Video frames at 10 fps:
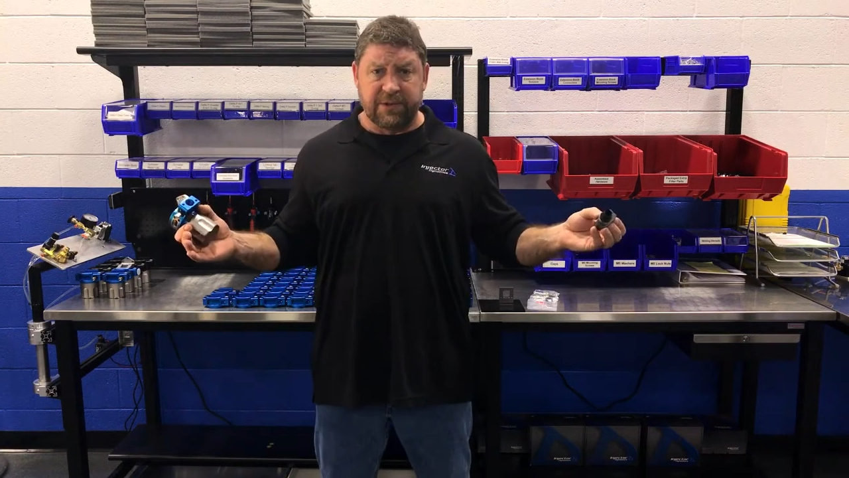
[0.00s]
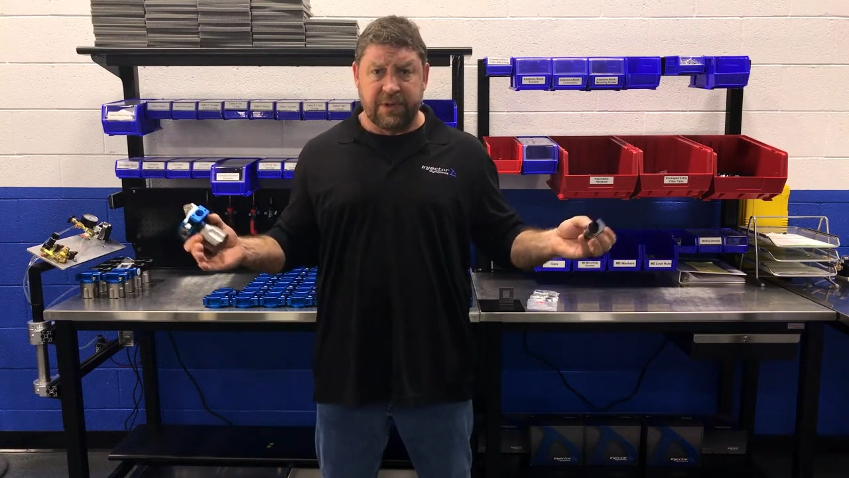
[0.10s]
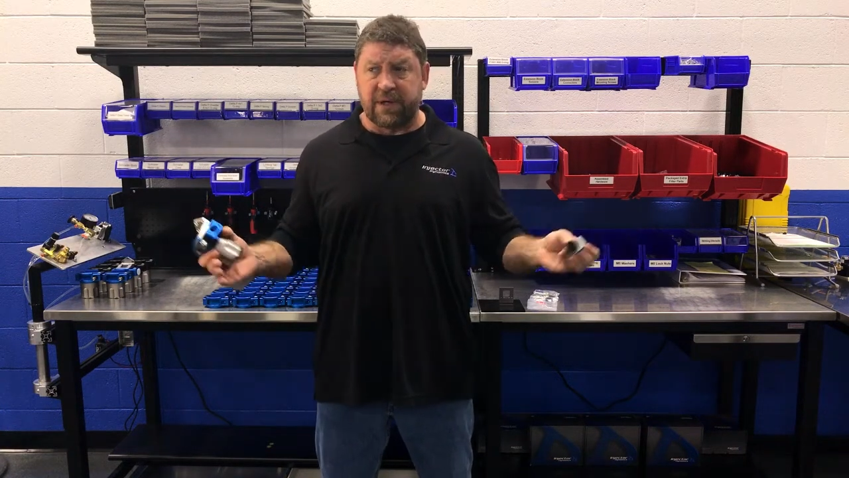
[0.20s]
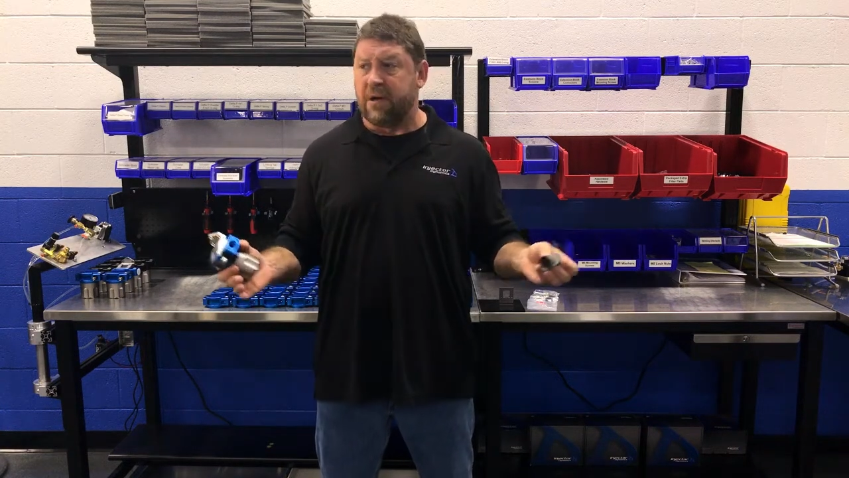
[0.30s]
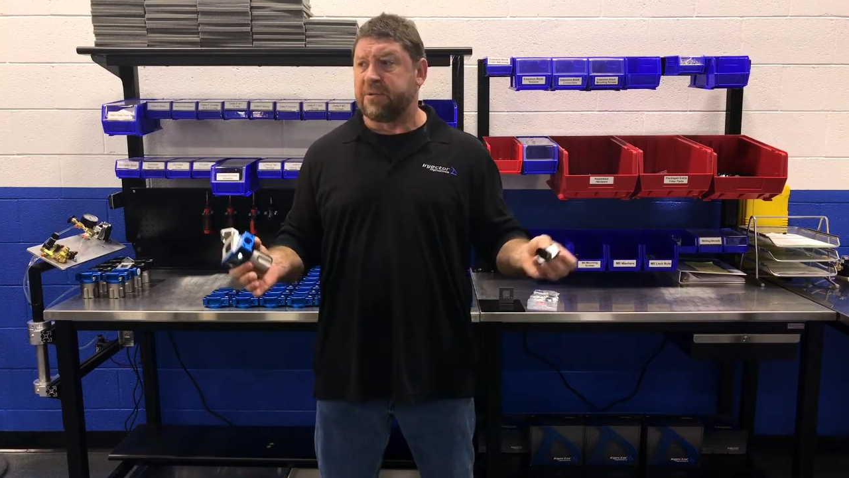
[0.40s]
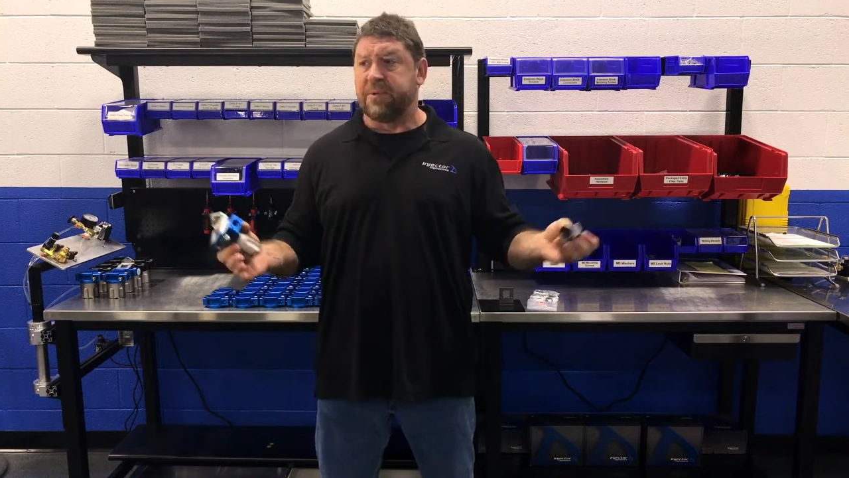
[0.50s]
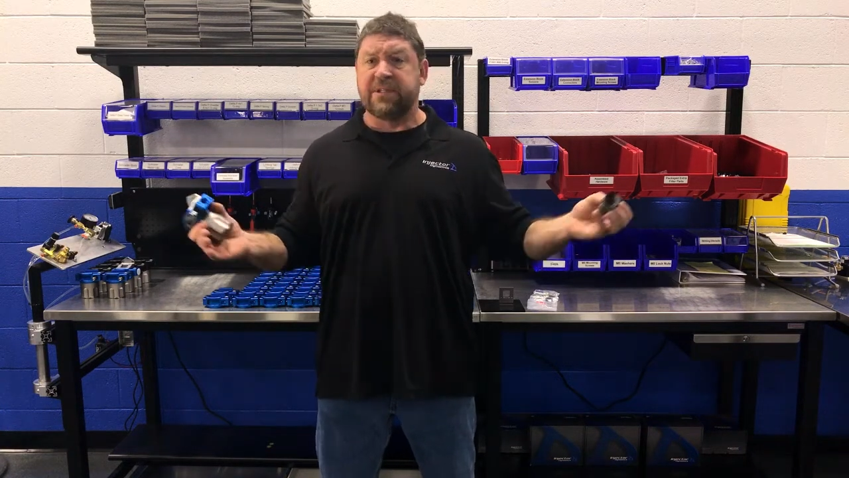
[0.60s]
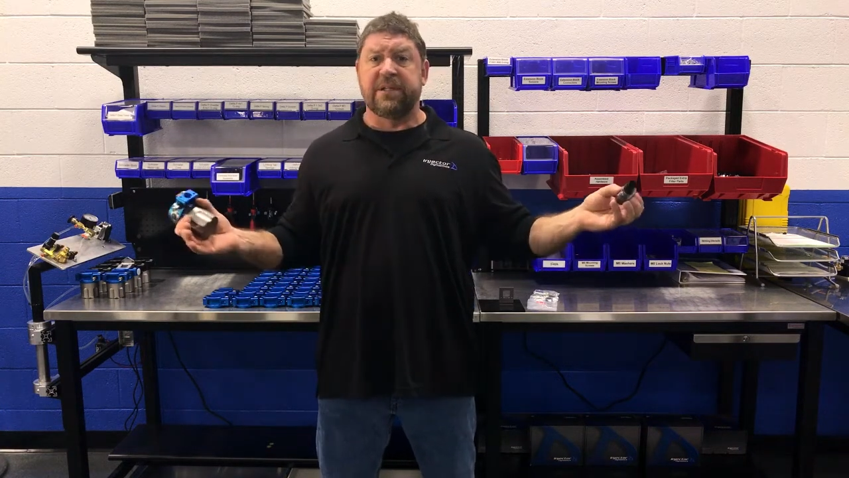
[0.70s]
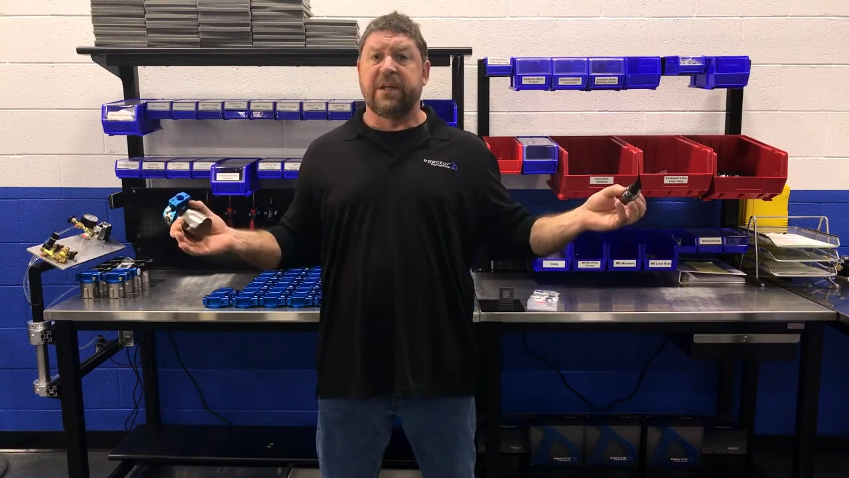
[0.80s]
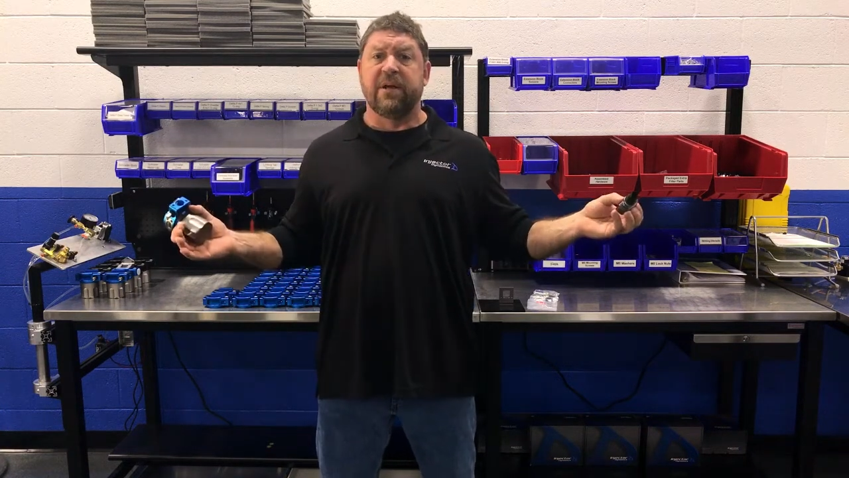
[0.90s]
when the car's been
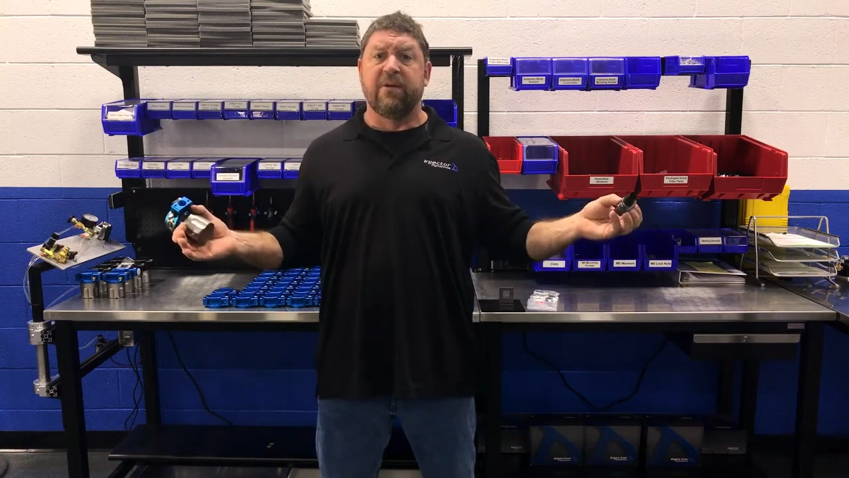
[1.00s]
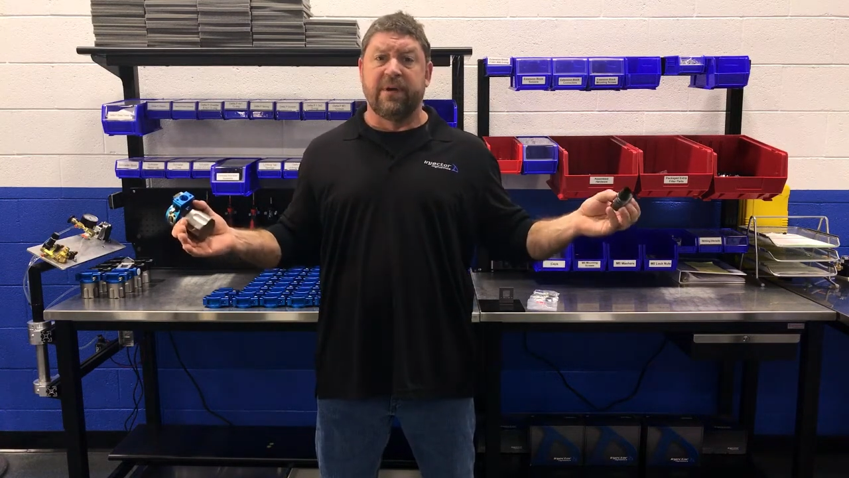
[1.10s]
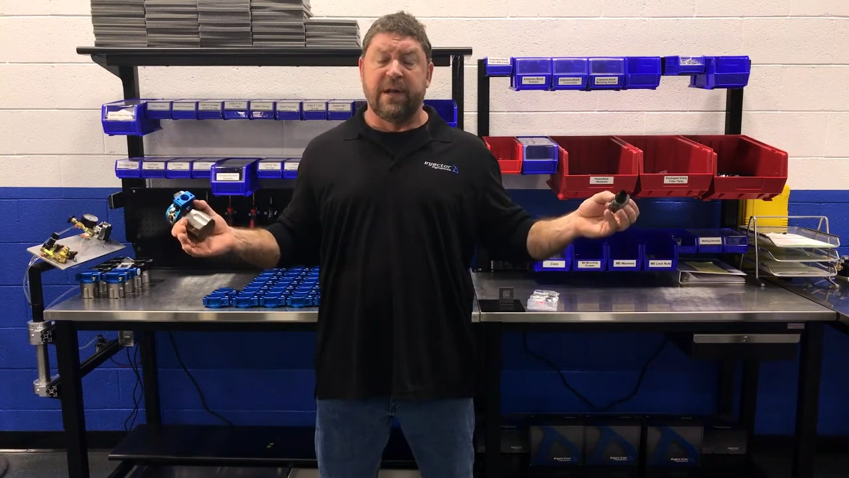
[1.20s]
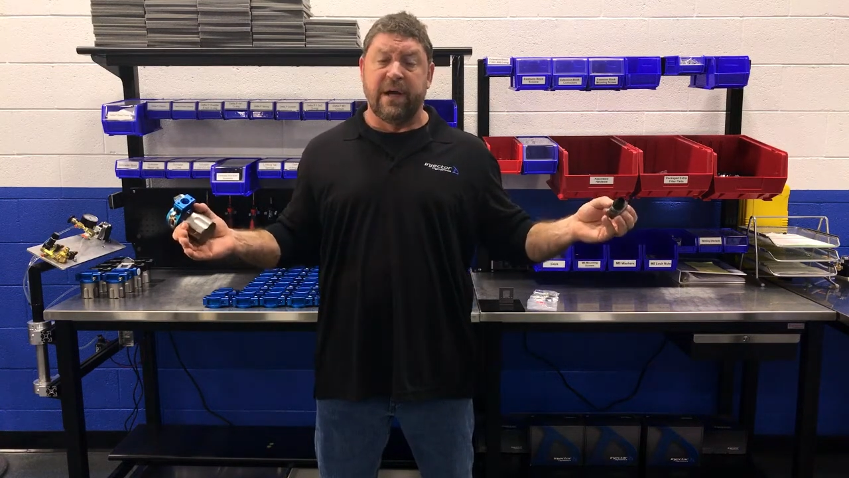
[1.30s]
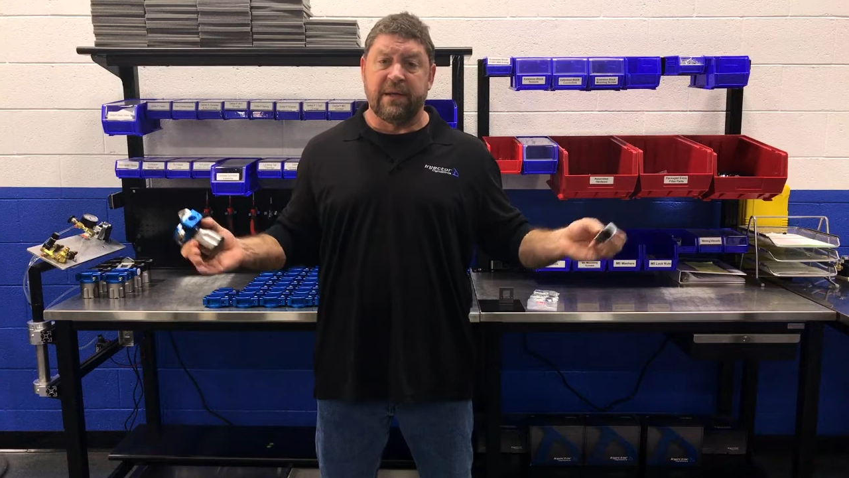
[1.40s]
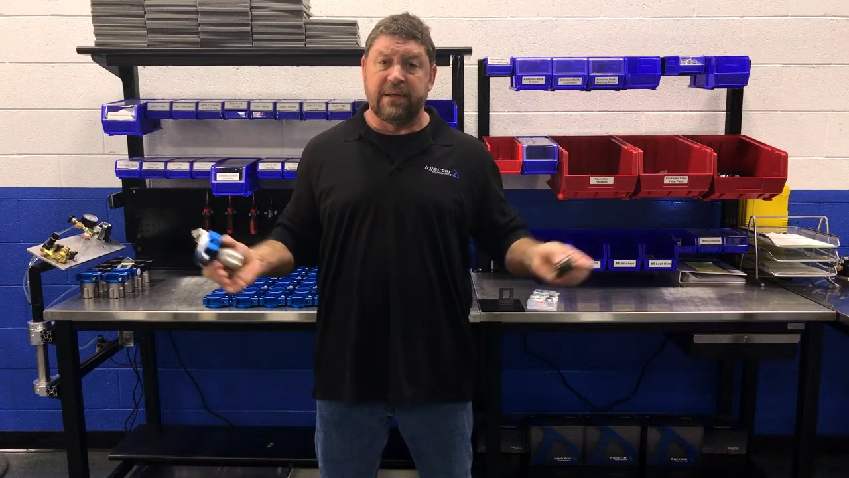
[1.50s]
sitting overnight.